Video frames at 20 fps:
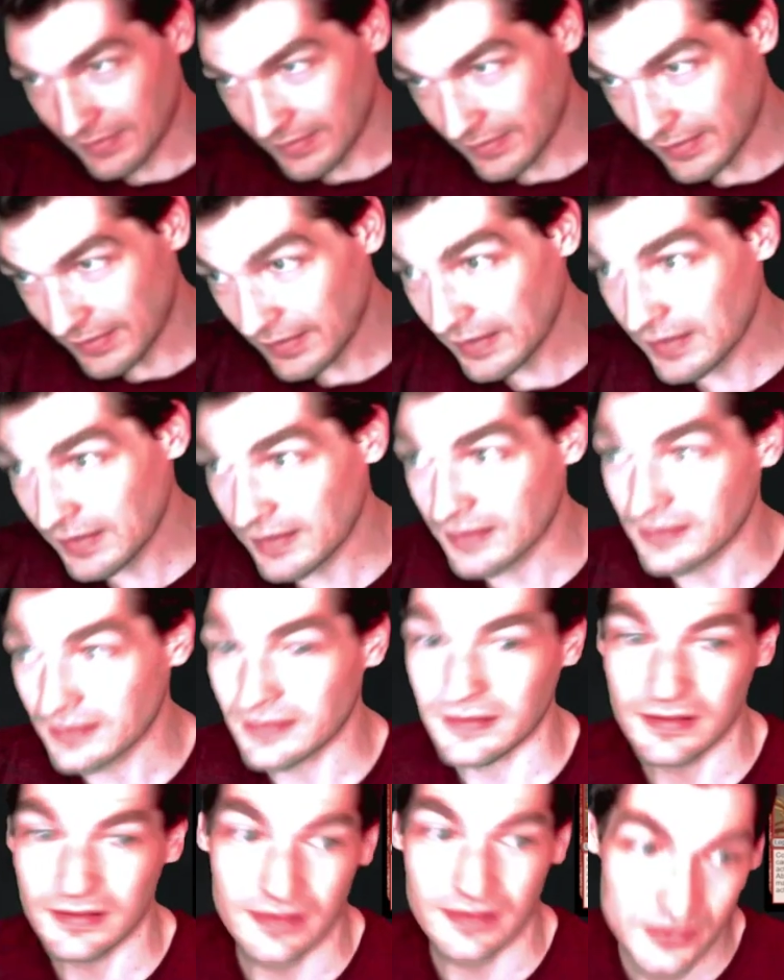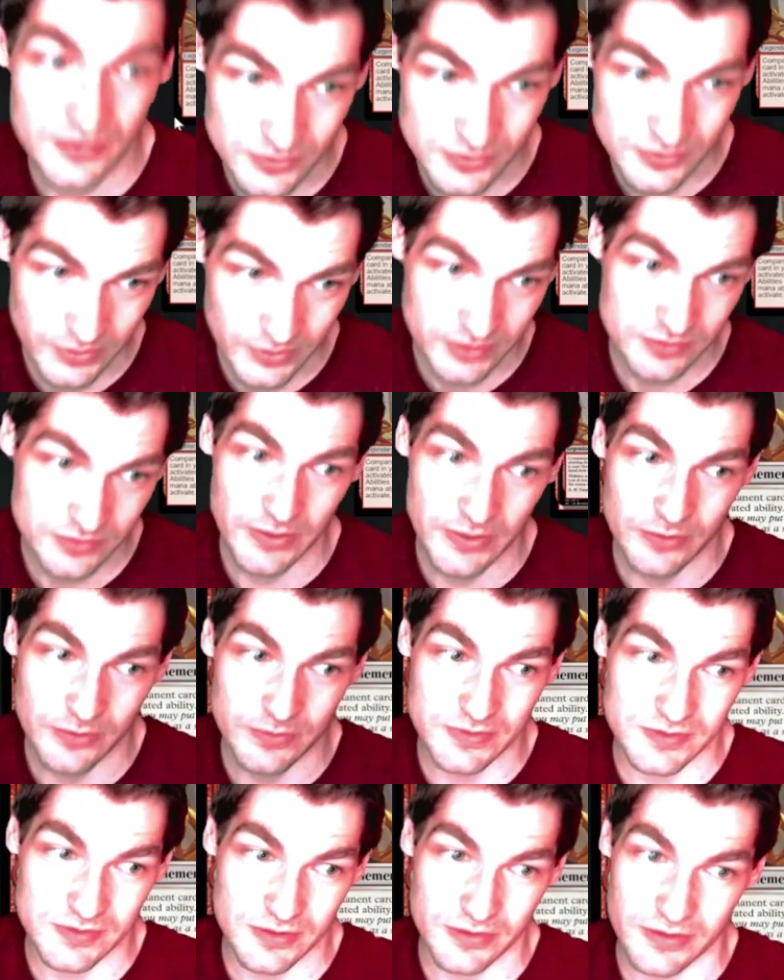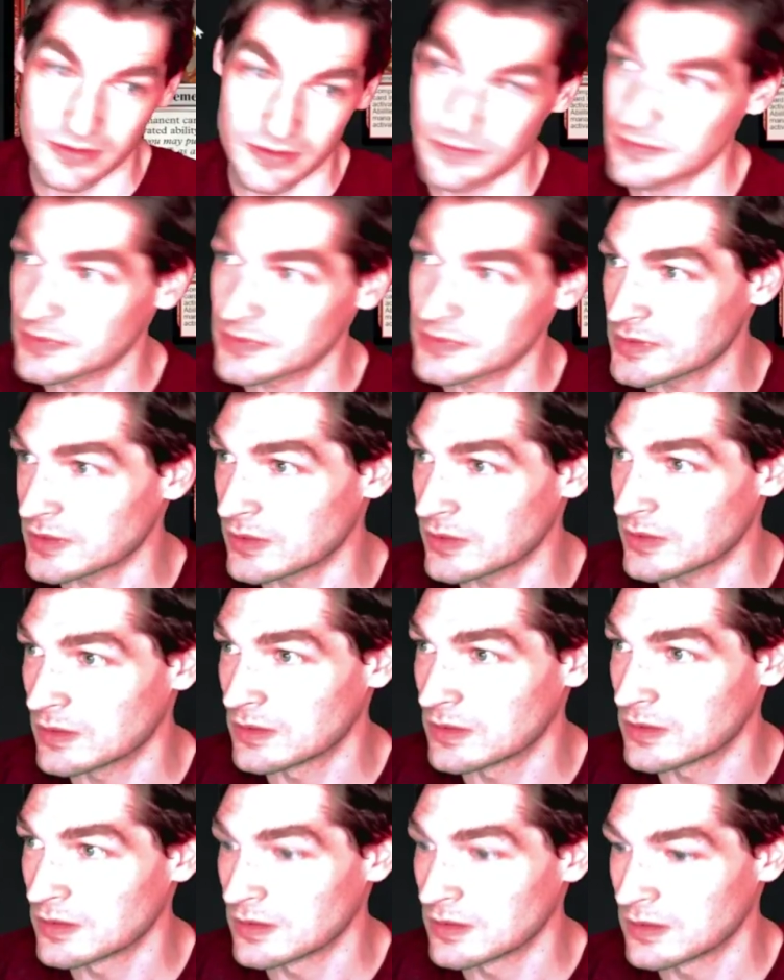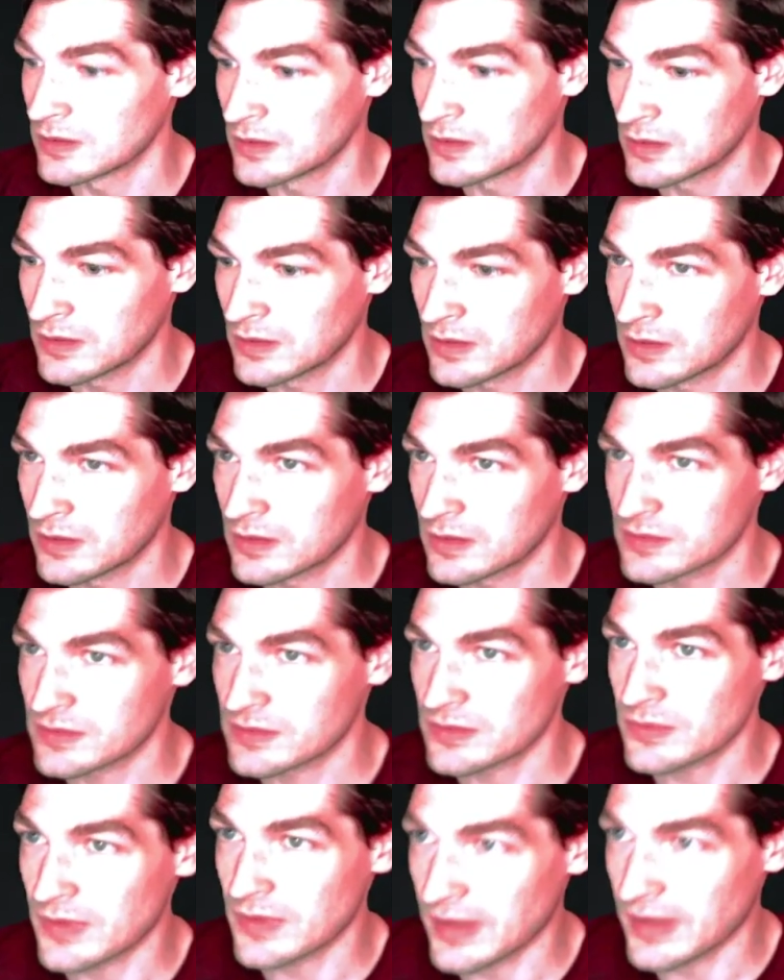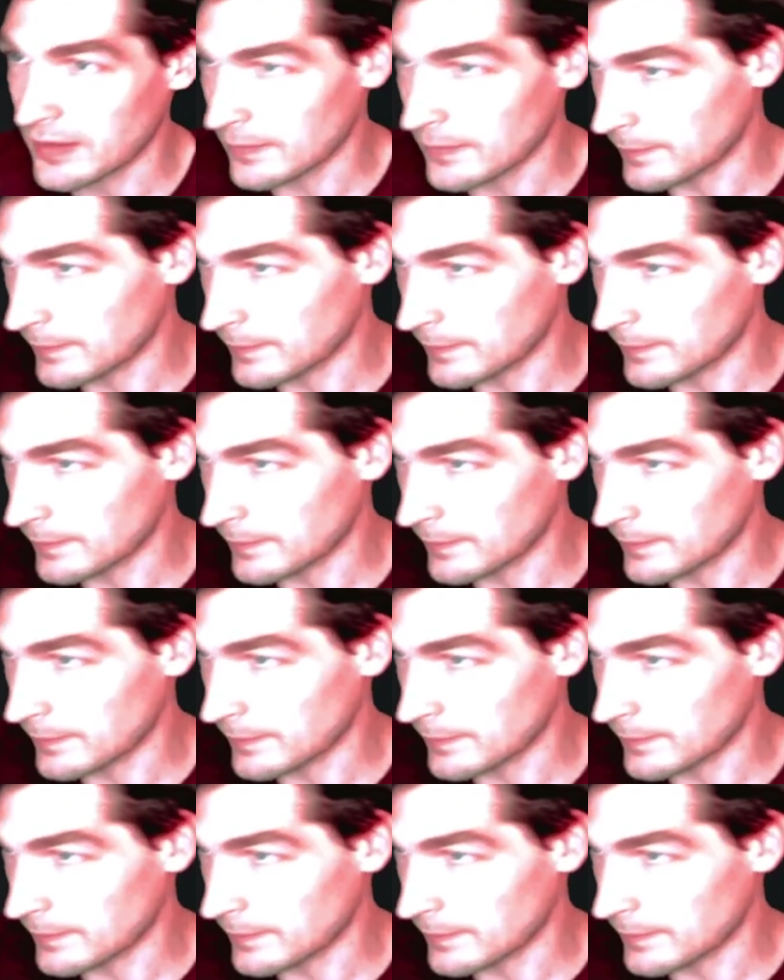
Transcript: and he also works well with Zerta. So let's do that.